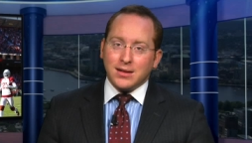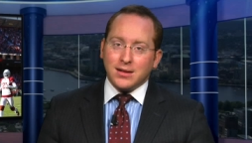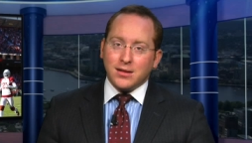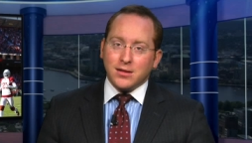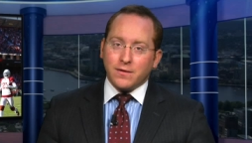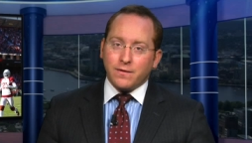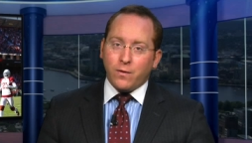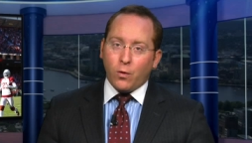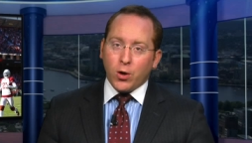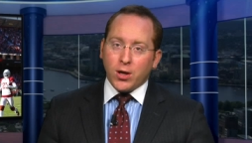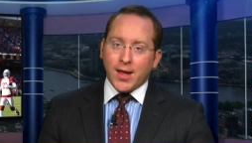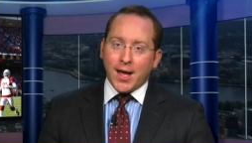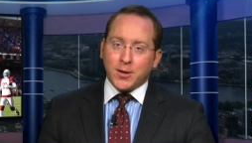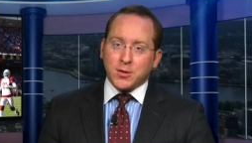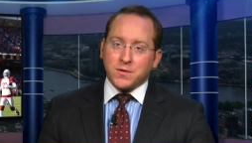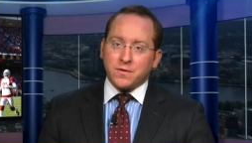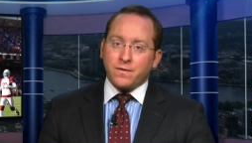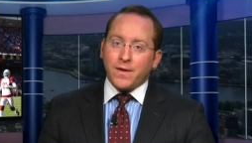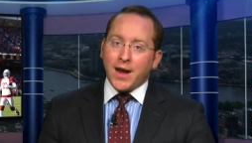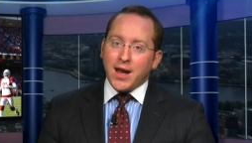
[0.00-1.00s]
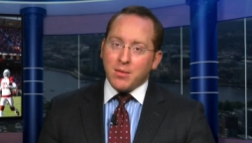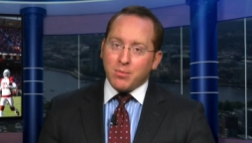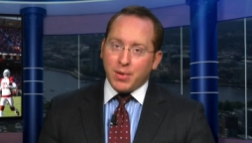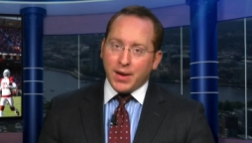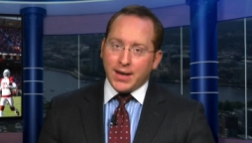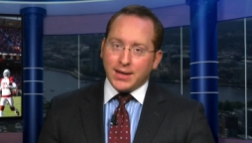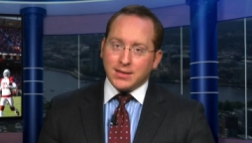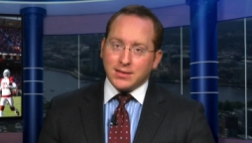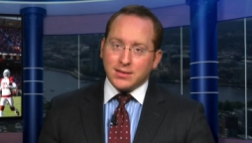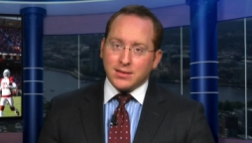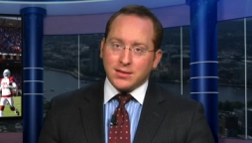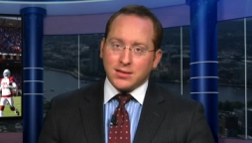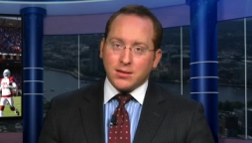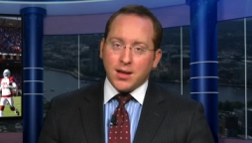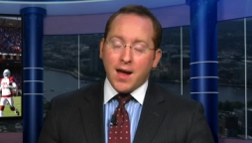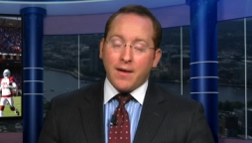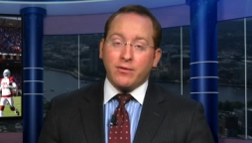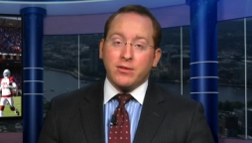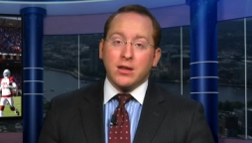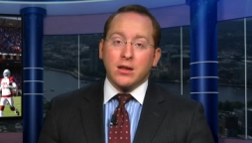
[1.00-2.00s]
the 49ers fan base is
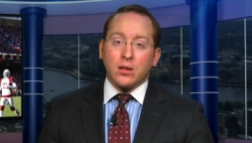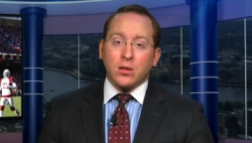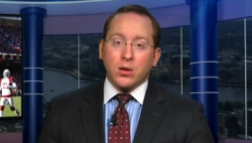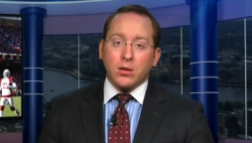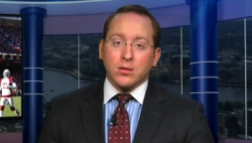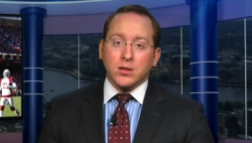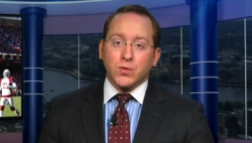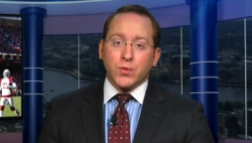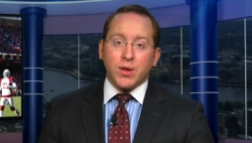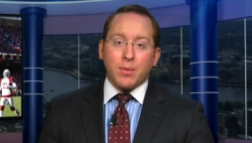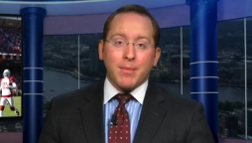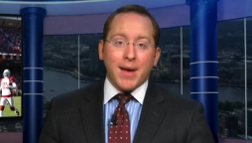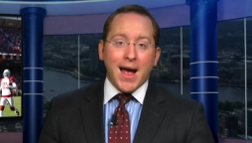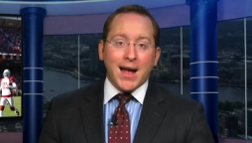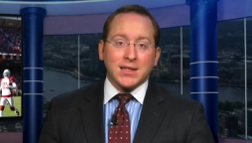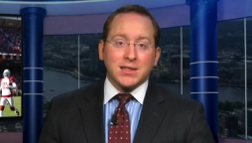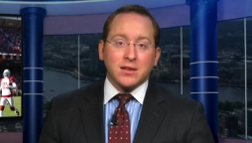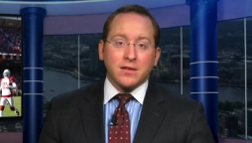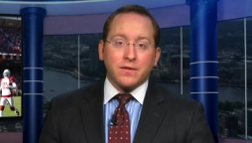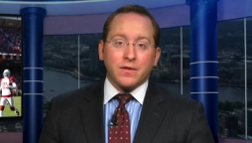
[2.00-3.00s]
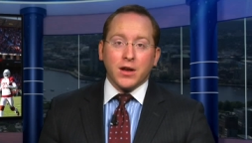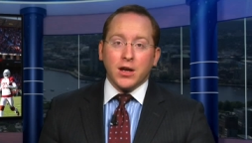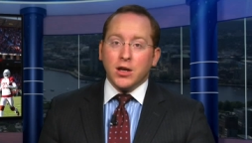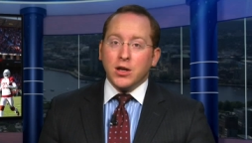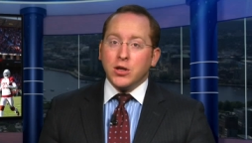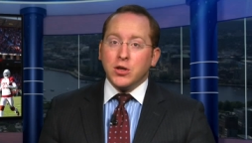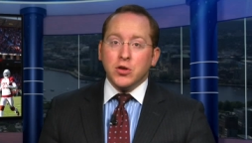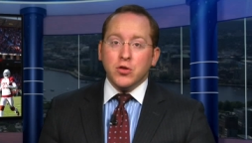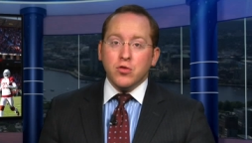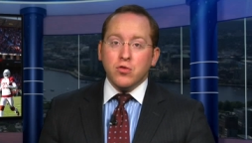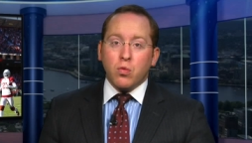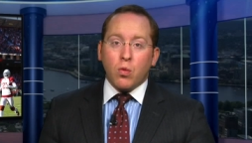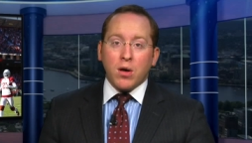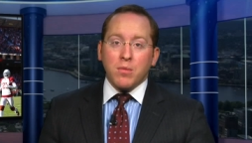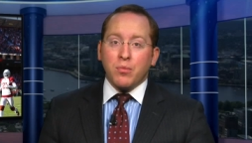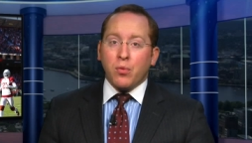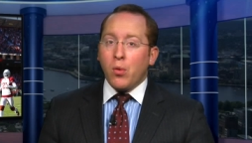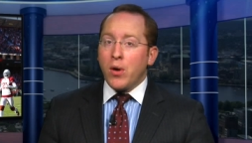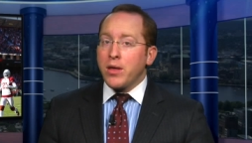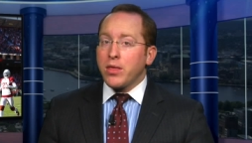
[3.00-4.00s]
left in the lurch with a massive new
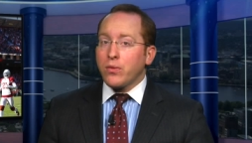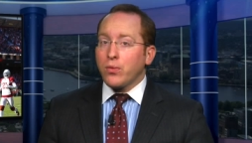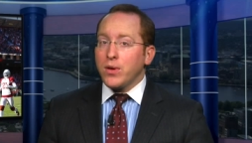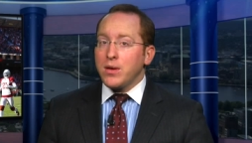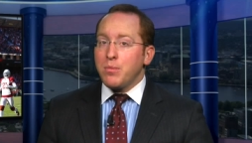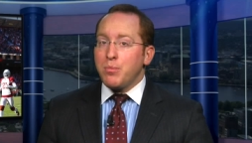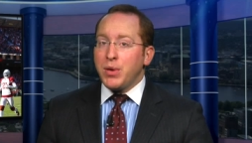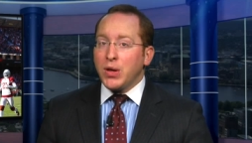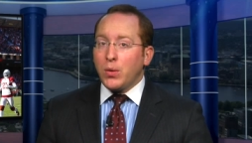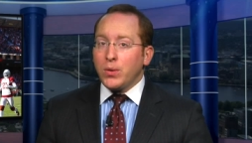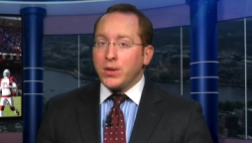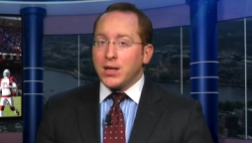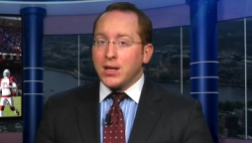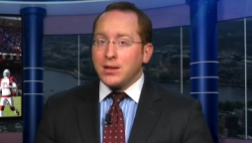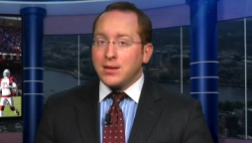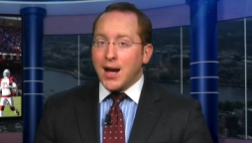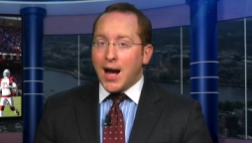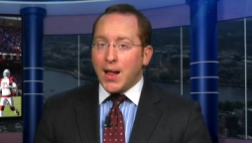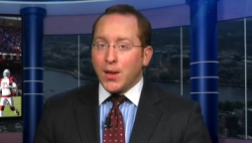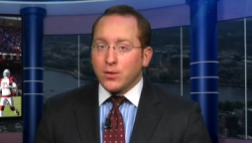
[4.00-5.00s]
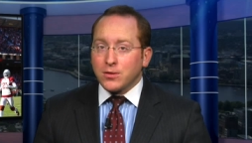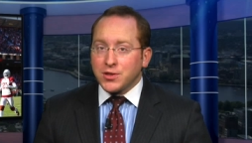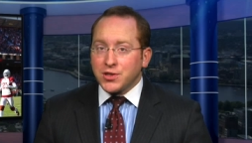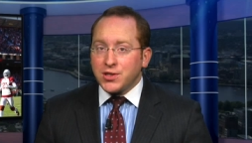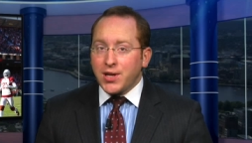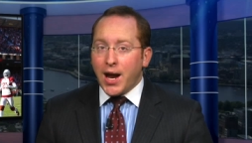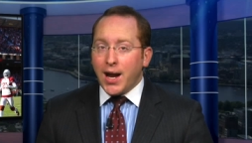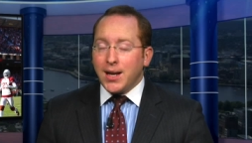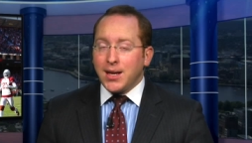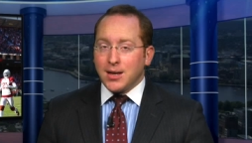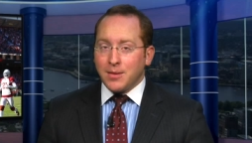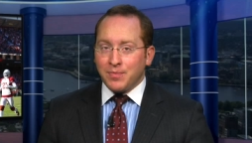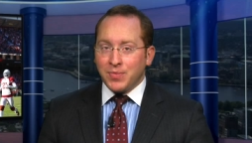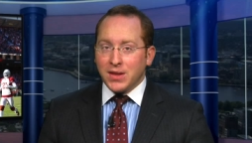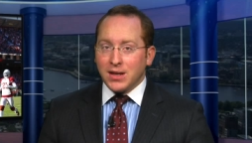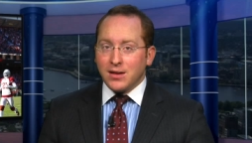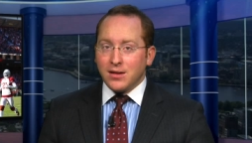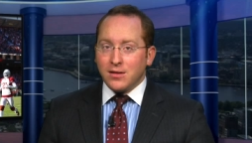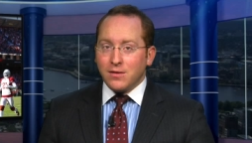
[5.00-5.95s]
$1.3 billion stadium